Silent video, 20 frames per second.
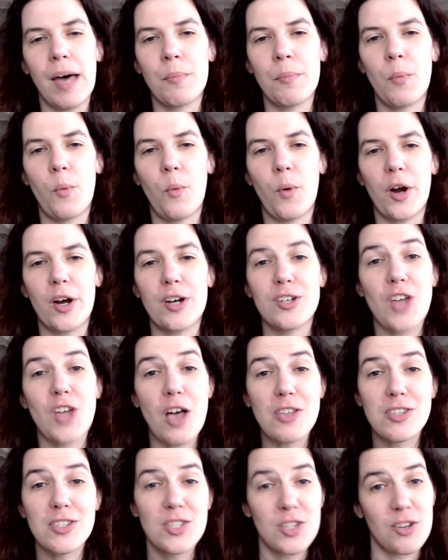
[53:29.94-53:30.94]
were
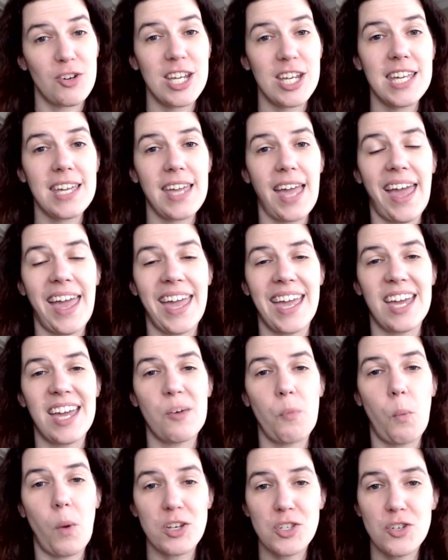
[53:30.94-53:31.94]
Dawson's Creek
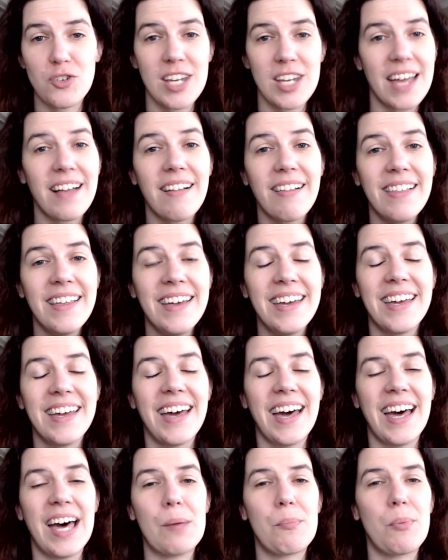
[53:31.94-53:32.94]
and One Tree Hill,
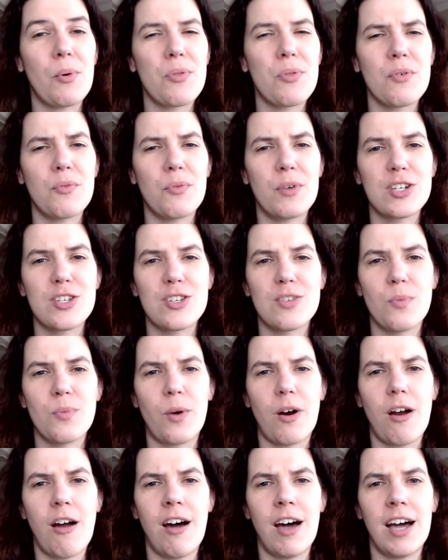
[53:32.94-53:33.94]
both of which
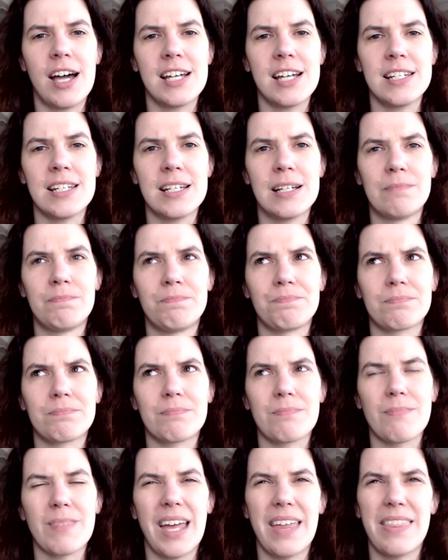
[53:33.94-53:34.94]
were on,
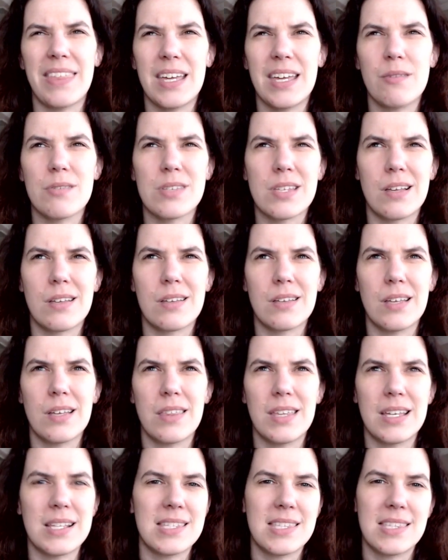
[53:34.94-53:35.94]
I think it's
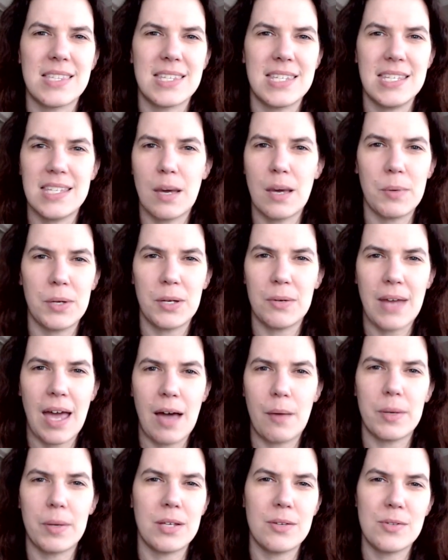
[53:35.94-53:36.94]
the CW
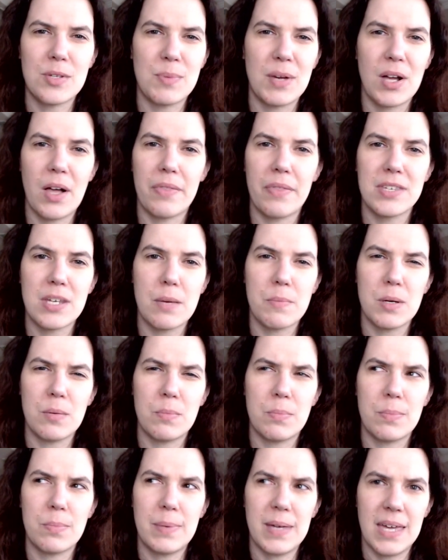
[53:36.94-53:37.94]
now, but it used to be called the
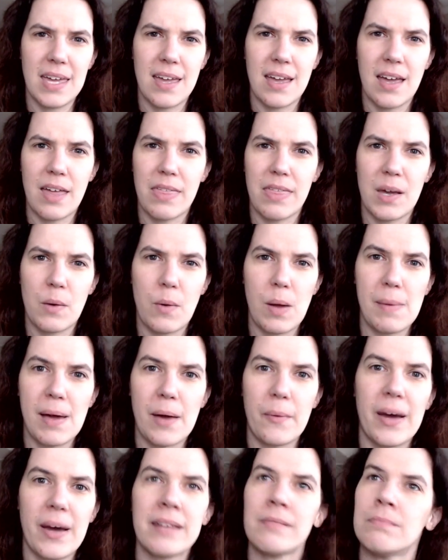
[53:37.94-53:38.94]
WB, I think, way
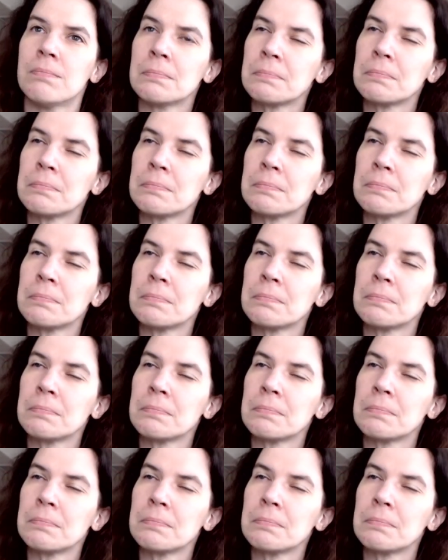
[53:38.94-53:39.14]
back when.